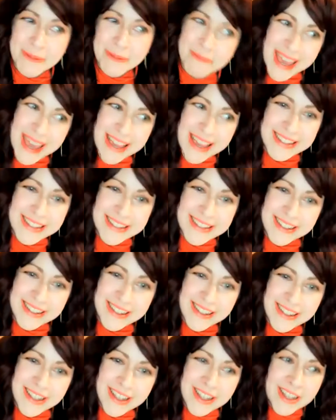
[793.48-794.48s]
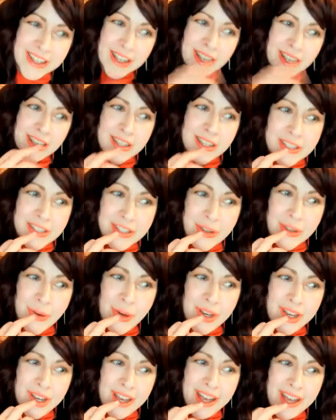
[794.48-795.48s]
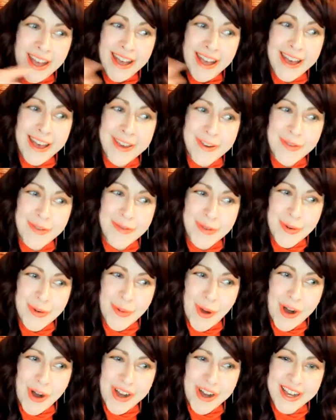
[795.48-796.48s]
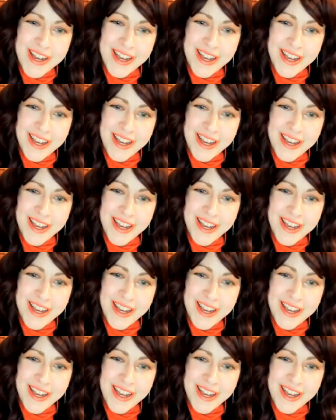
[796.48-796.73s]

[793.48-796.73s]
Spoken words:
mad. So I go for a walk.